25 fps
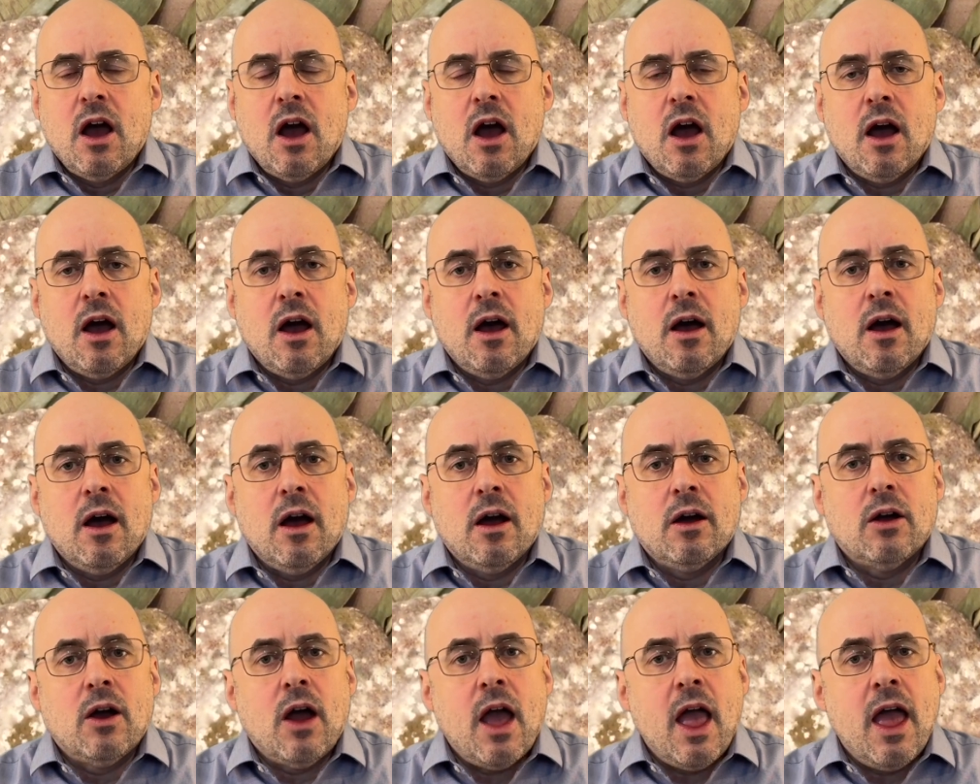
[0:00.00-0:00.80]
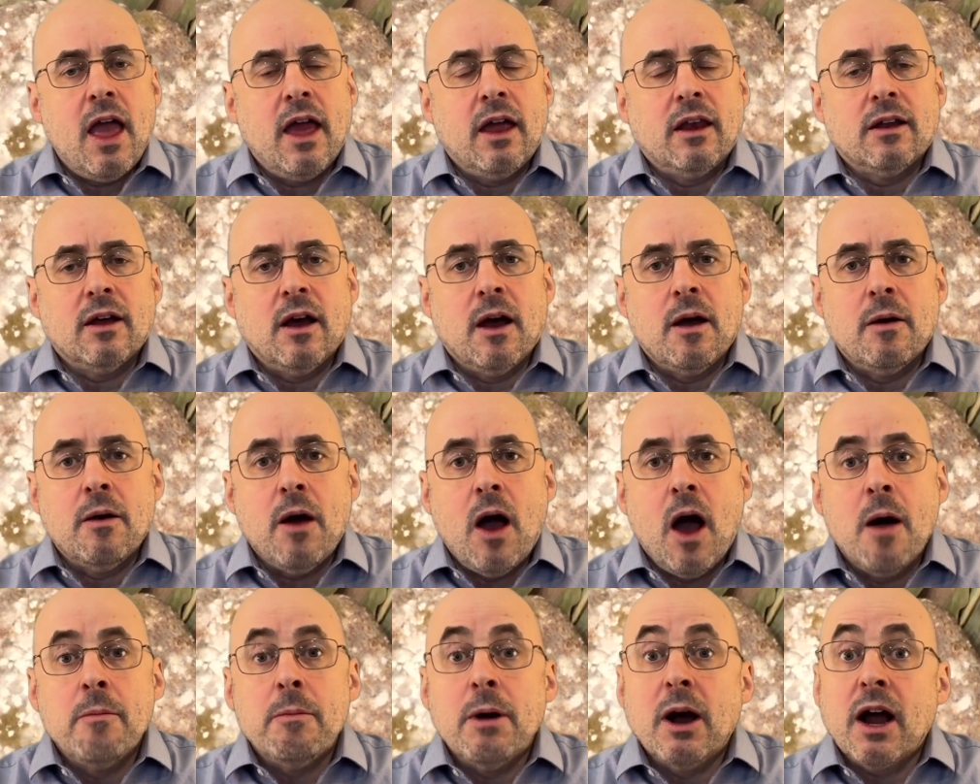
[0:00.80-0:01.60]
and
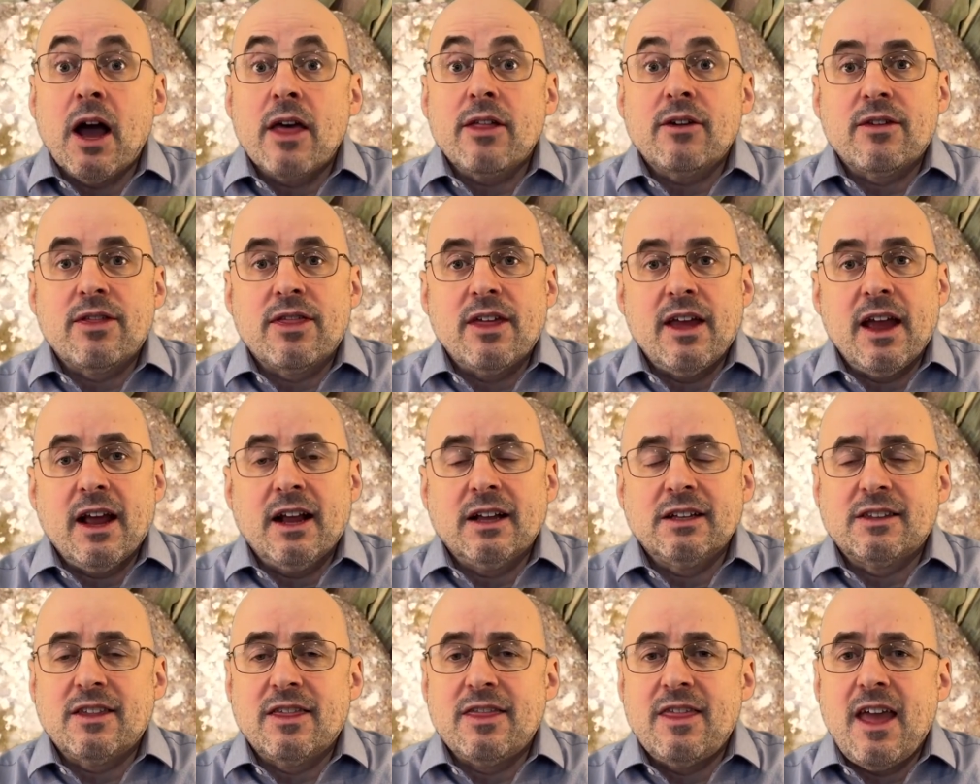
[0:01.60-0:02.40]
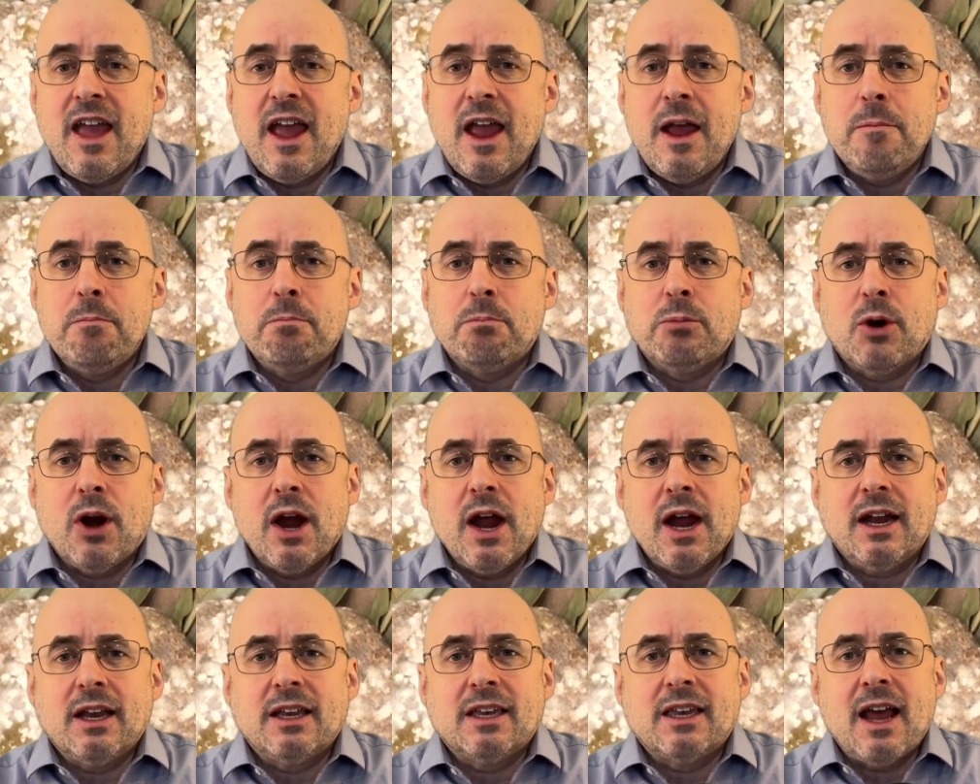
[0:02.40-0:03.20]
among other things, these
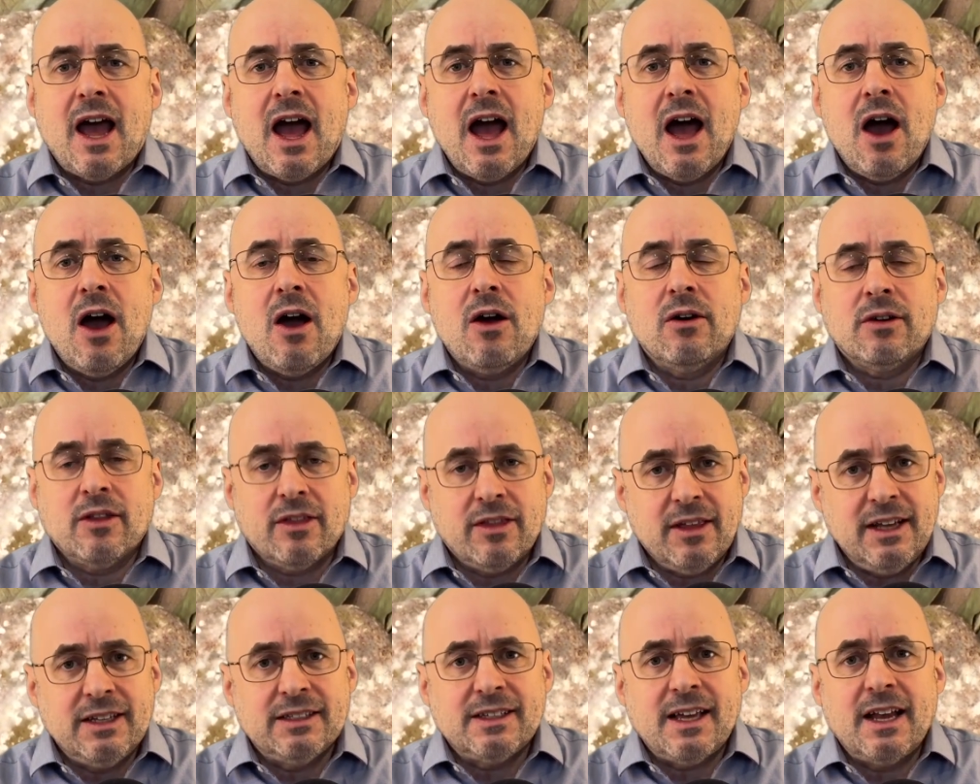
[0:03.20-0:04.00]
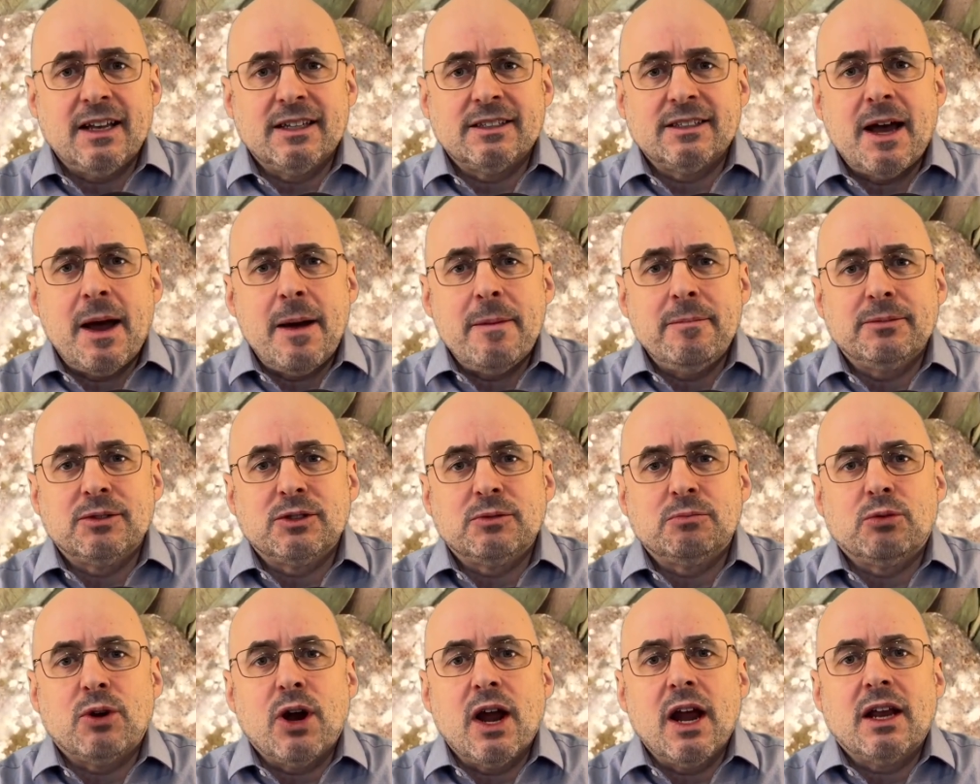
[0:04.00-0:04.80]

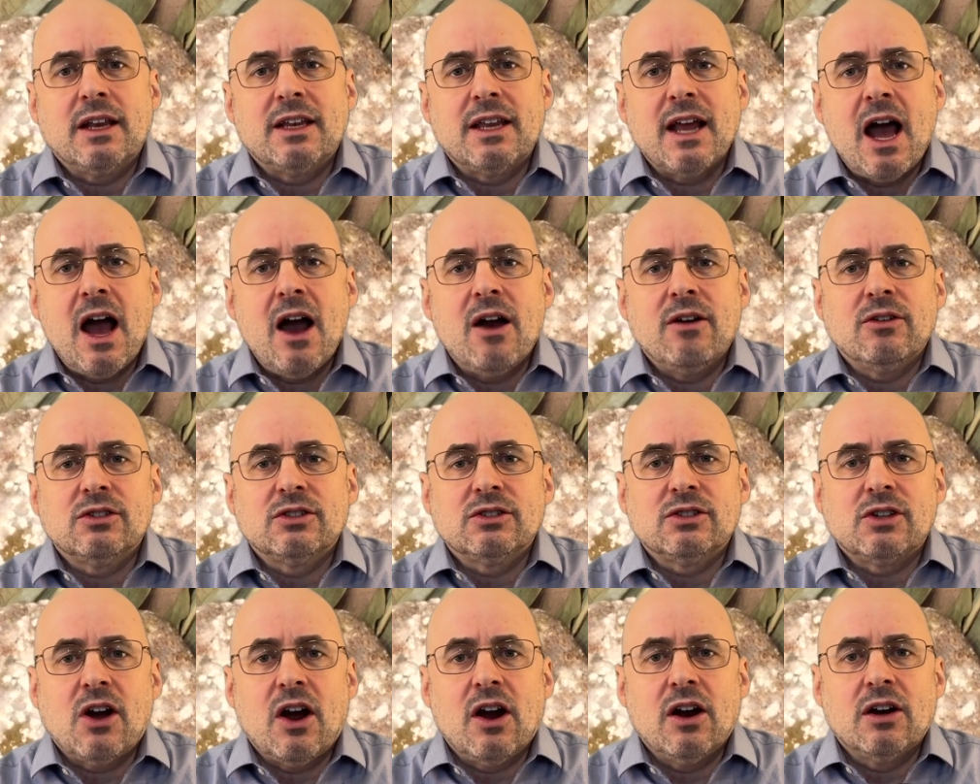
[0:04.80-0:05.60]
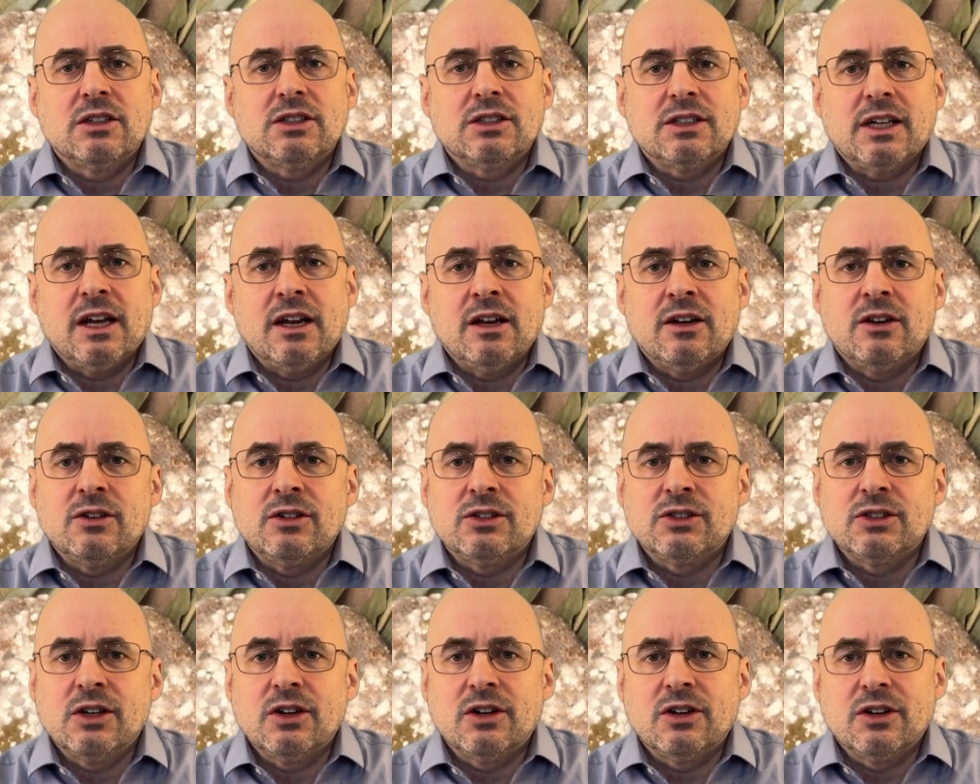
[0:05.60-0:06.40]
enzymes break down starch into
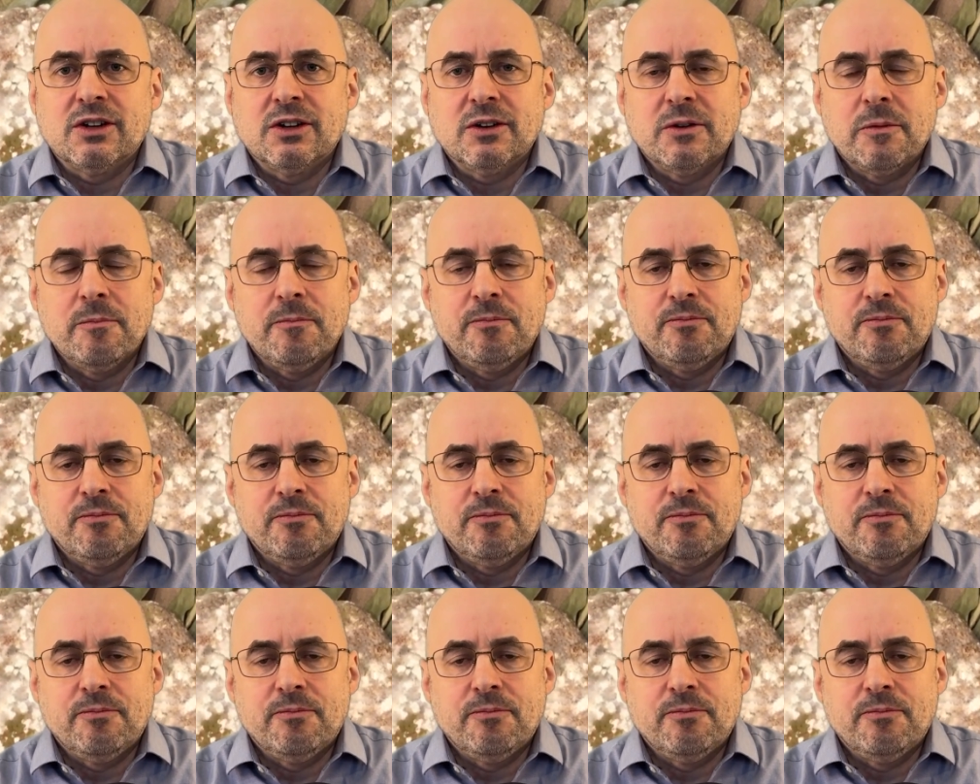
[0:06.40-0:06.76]
sugar.